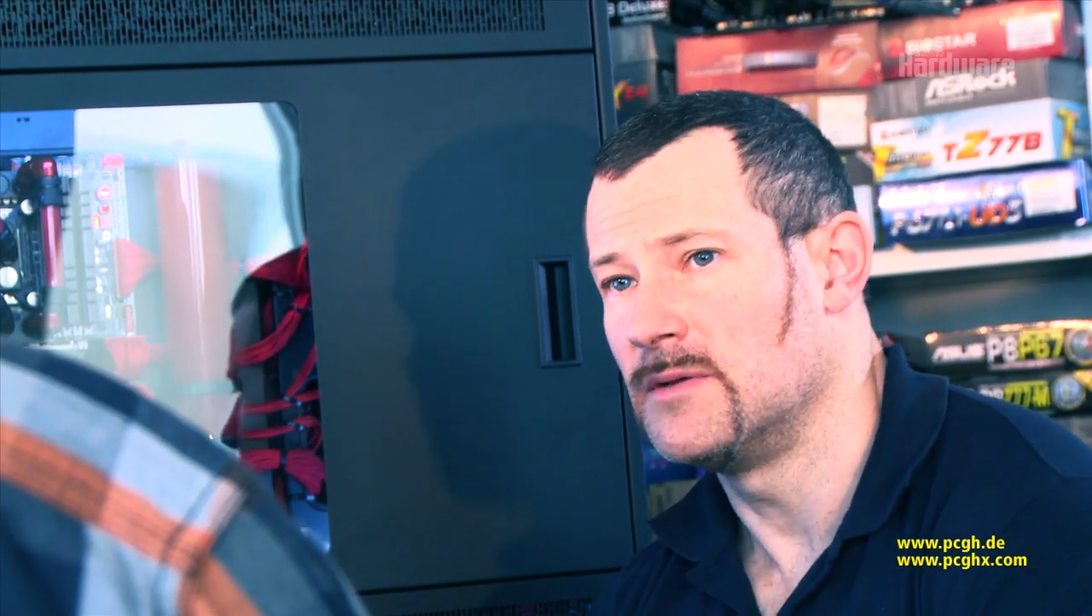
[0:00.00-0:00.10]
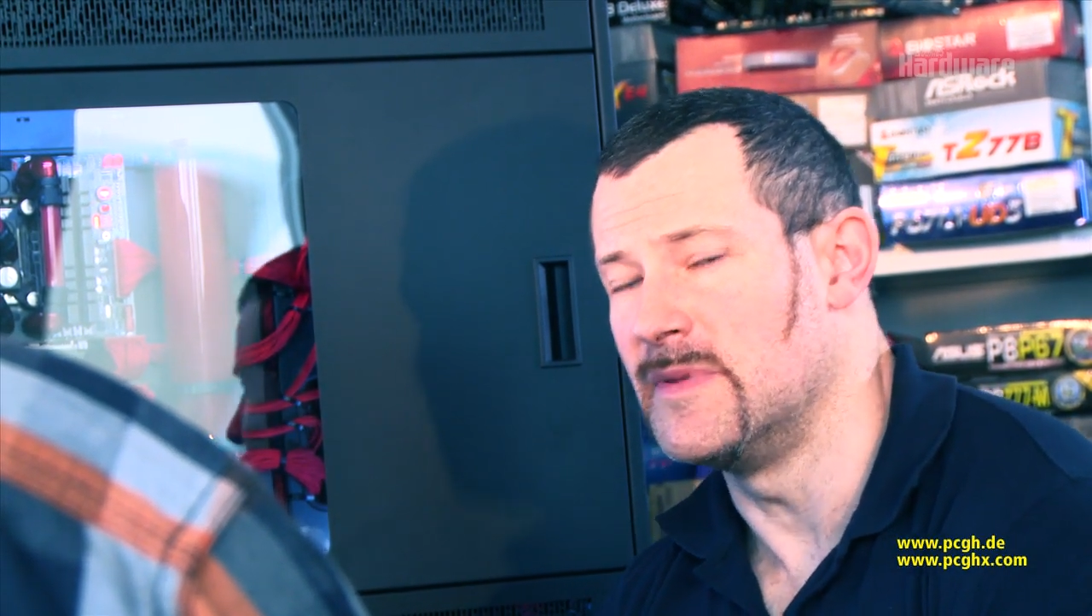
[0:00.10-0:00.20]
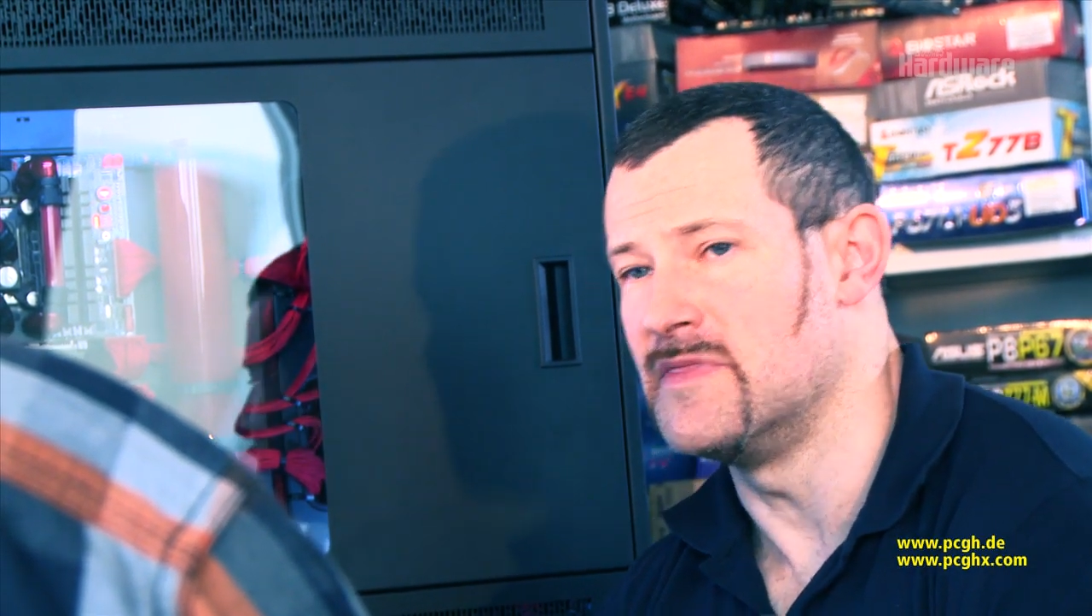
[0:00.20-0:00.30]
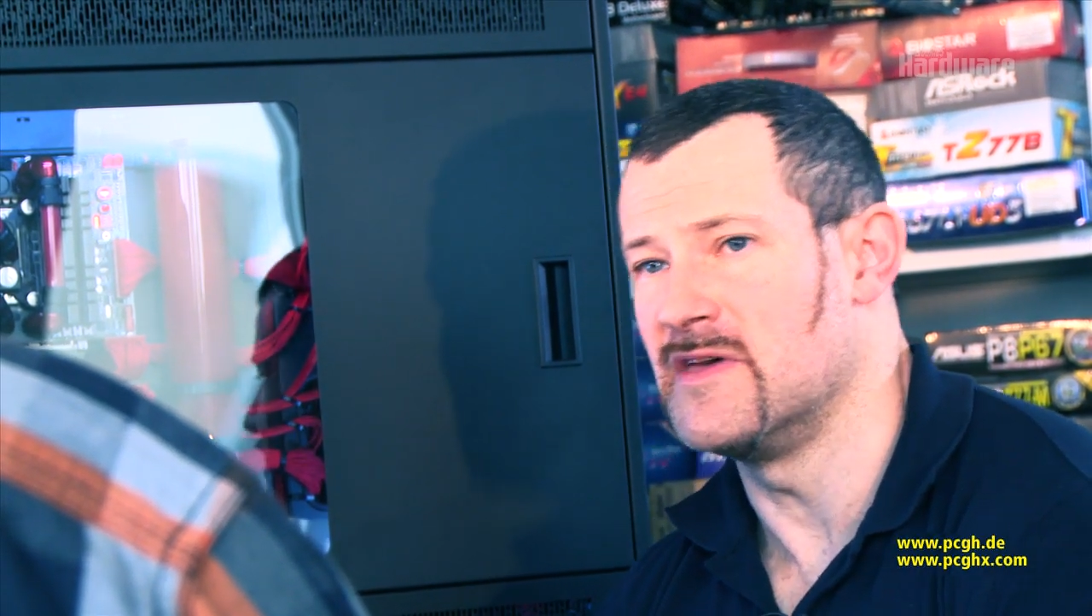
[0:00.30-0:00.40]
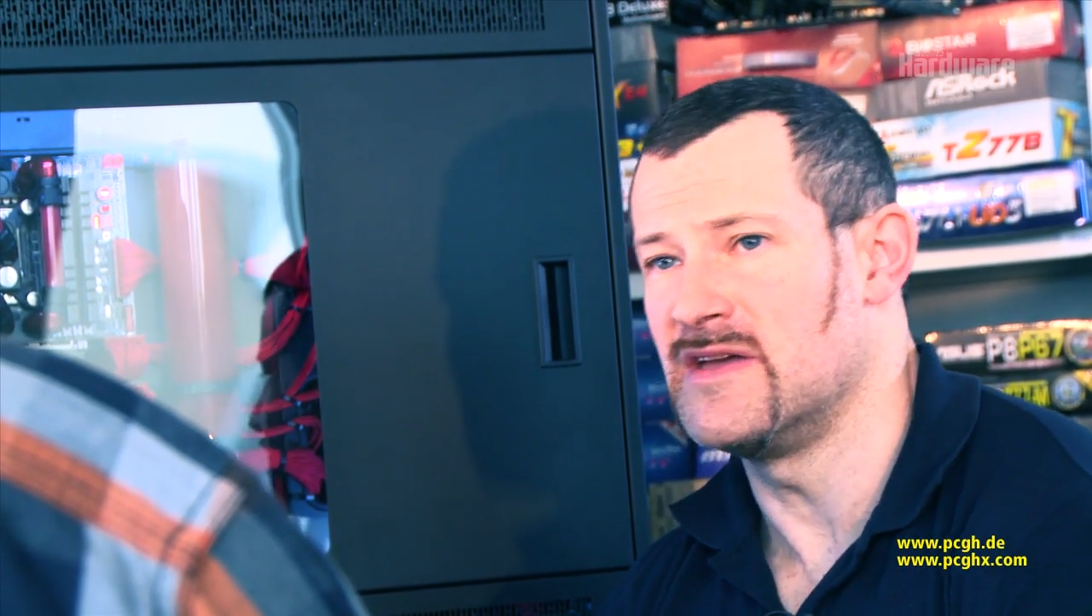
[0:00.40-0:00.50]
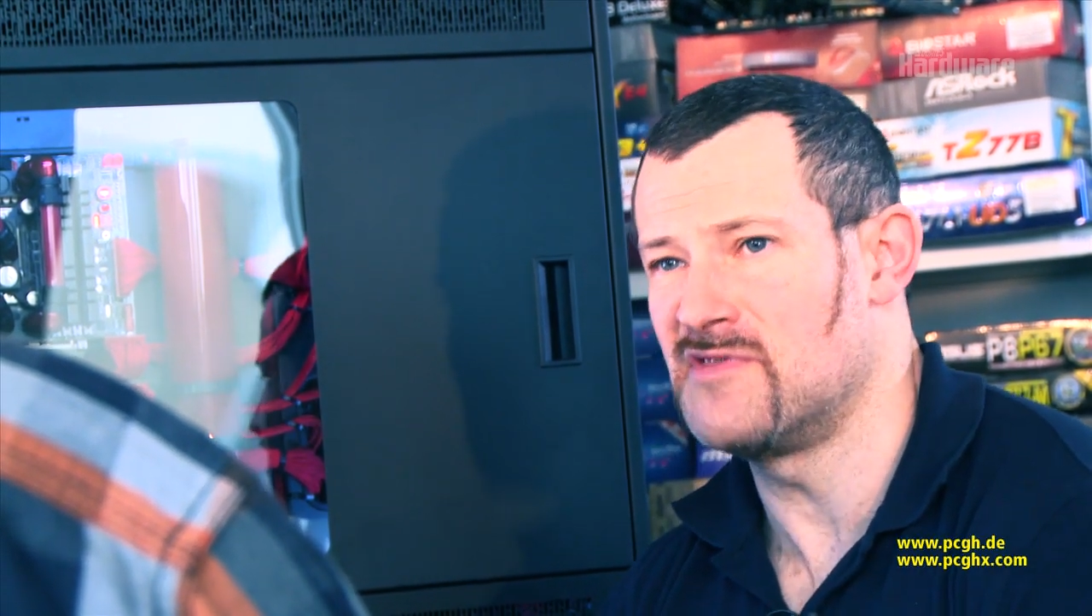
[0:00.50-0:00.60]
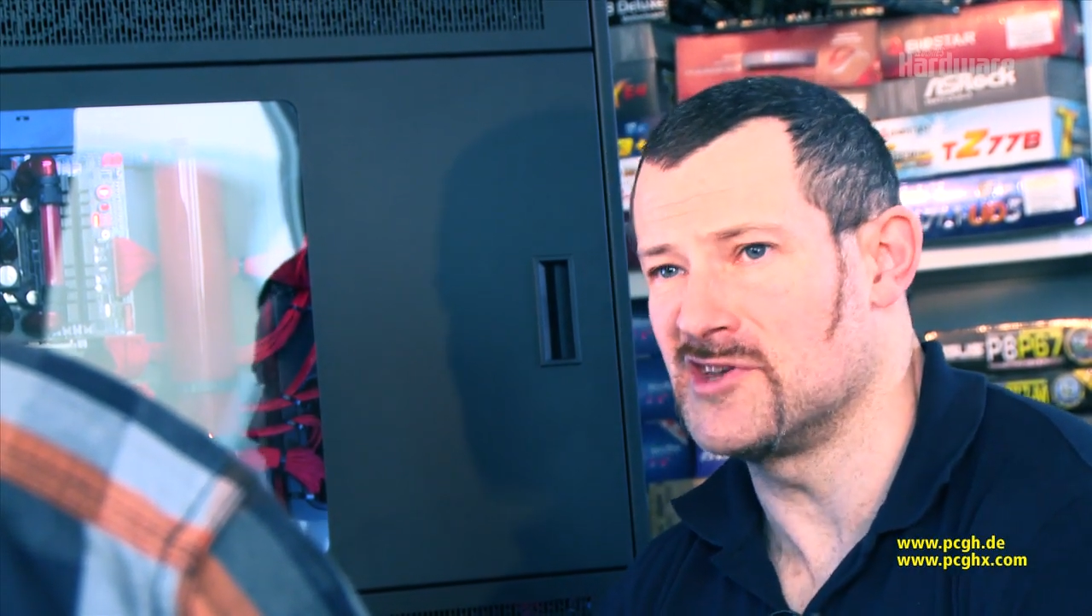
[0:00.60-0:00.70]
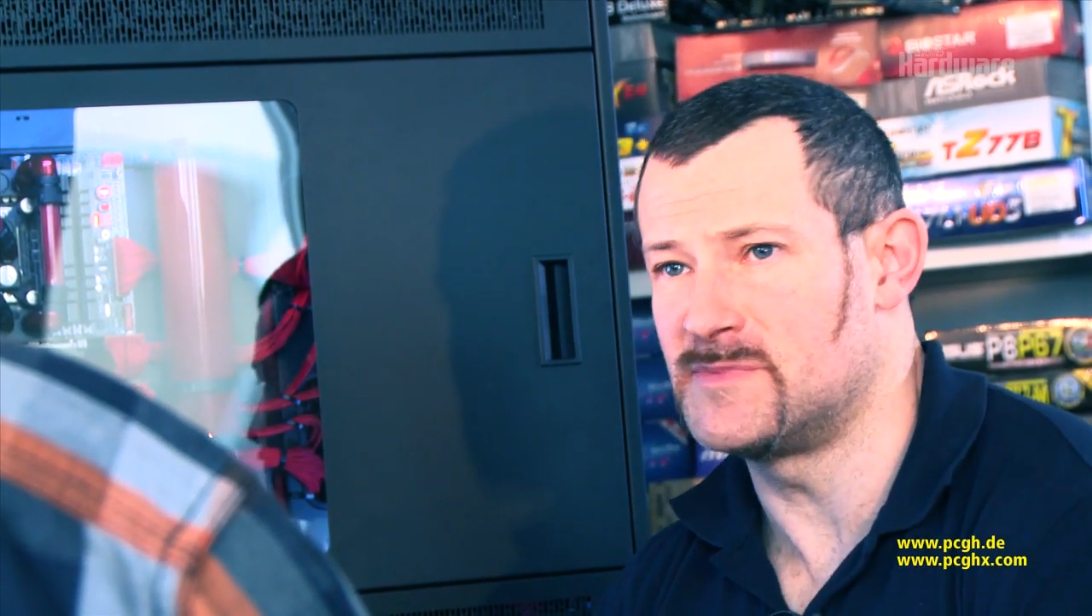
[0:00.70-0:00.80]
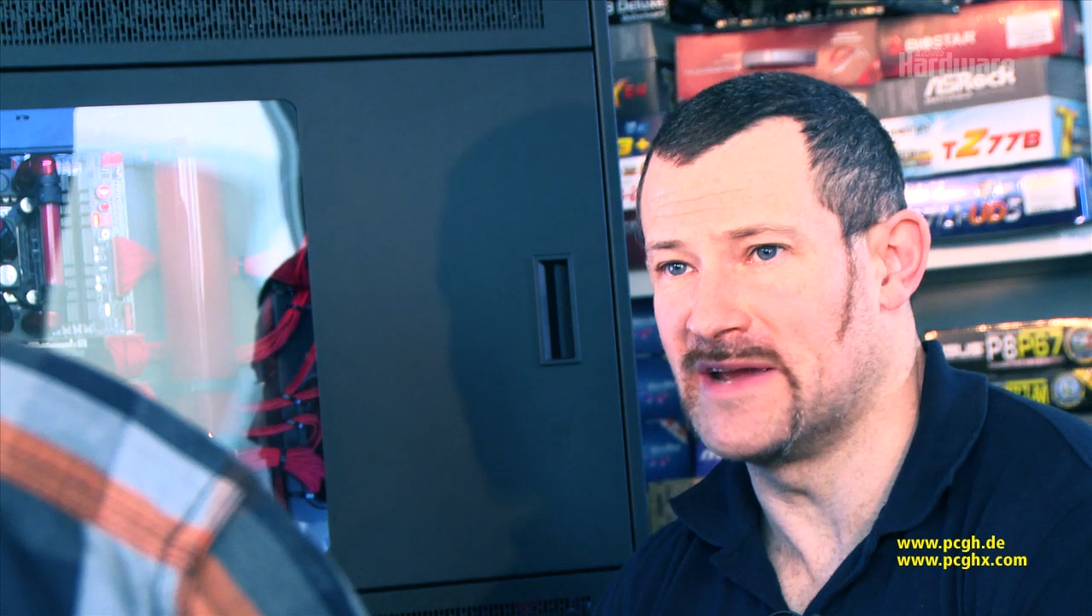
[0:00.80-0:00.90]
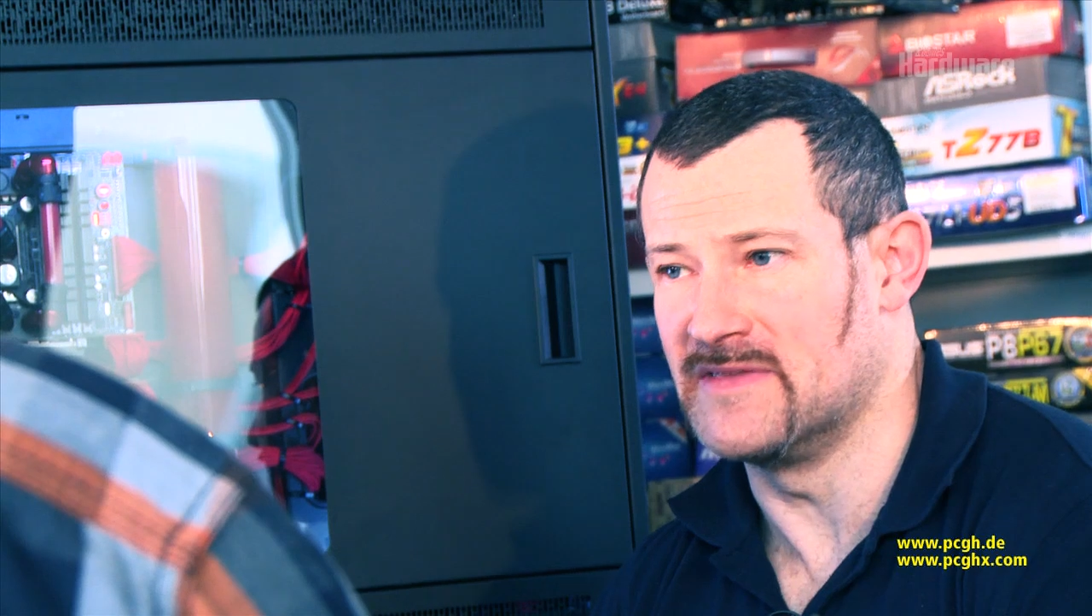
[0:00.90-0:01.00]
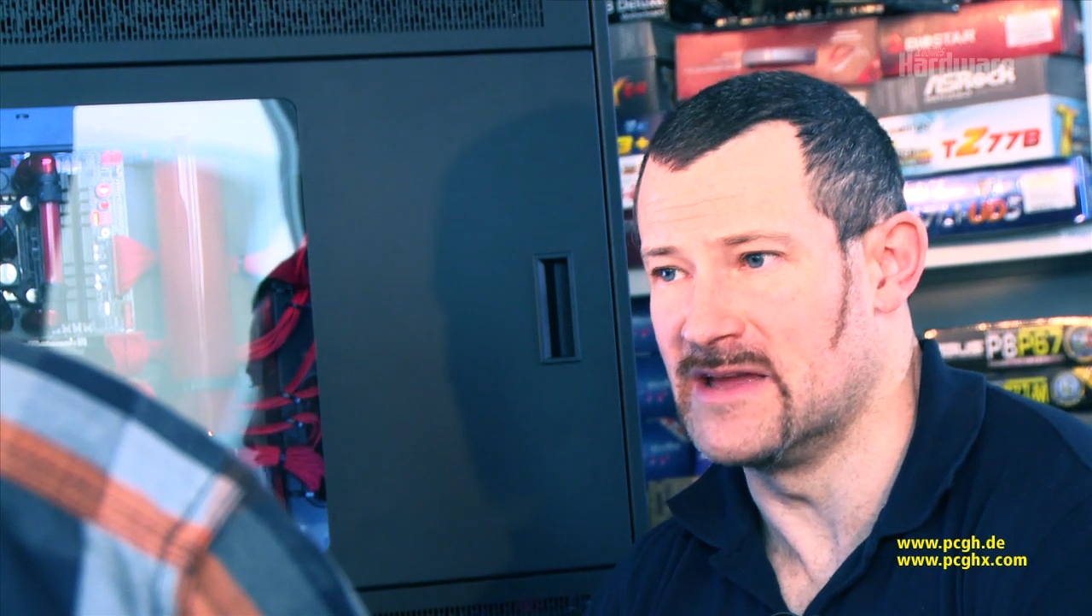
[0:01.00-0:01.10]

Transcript: I mean, the ethos behind